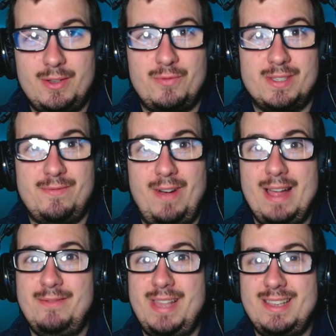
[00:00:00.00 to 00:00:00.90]
was
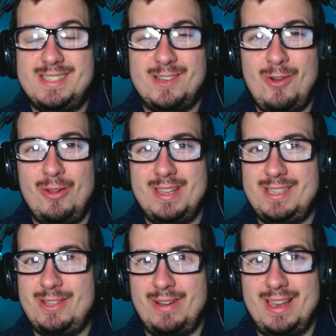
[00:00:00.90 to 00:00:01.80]
5 days ago,
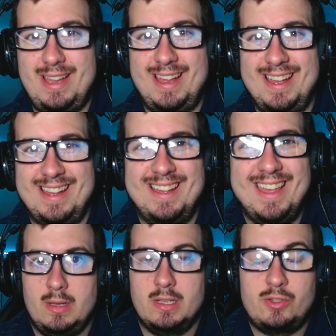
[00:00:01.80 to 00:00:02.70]
literally.
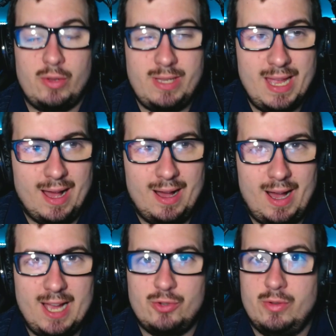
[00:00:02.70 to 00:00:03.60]
So yeah,
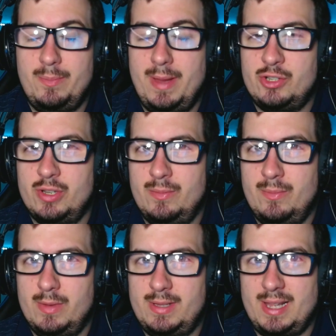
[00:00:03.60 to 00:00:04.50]
I should mention
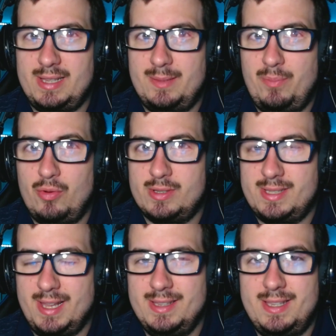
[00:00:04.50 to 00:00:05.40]
that
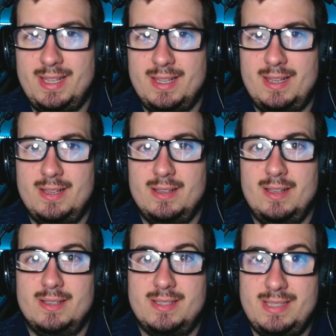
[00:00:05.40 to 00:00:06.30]
post-ending
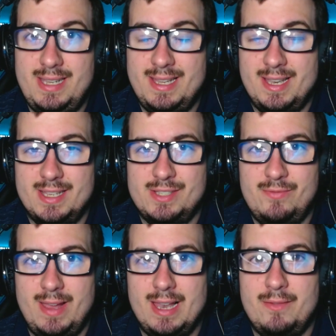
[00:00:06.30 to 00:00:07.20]
scene as
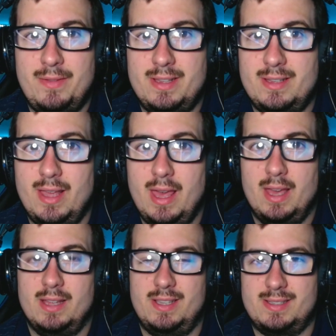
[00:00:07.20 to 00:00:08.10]
well, with
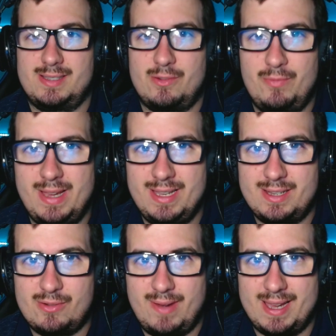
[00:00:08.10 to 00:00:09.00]
the screen
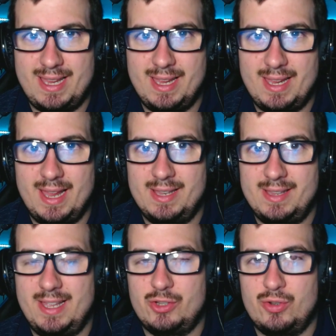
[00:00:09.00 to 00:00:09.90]
cracking and
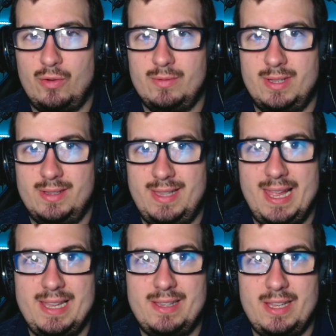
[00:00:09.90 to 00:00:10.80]
they showed the
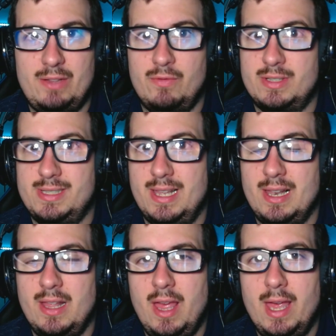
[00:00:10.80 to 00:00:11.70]
date. It was
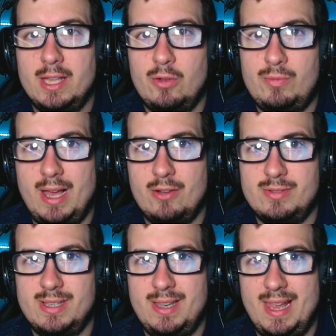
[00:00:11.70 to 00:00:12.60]
still
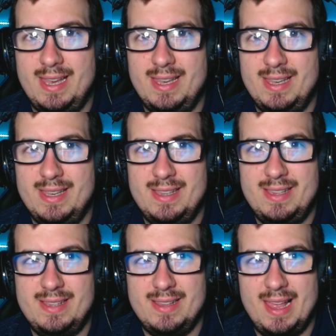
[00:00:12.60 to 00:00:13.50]

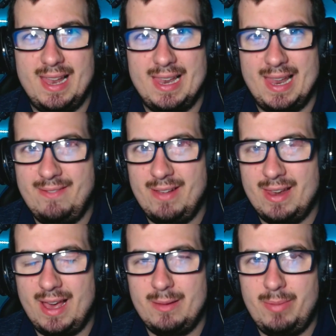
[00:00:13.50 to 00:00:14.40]
2011,
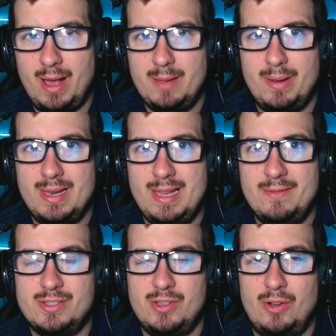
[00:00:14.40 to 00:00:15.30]
I
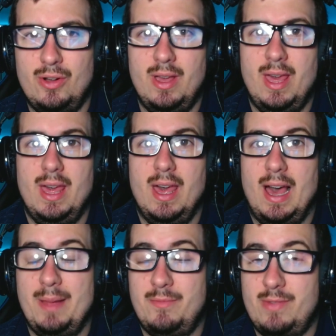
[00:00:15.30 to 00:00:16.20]
believe, so
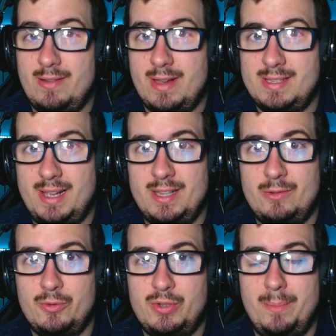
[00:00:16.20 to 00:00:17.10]
I'm very excited
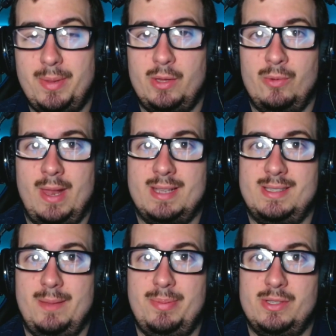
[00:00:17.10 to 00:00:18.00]
to jump into next
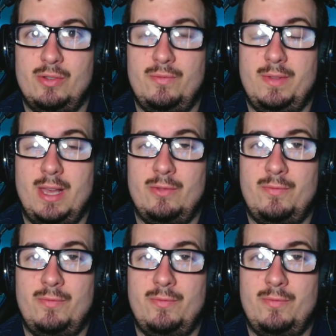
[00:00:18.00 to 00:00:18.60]
episode. Without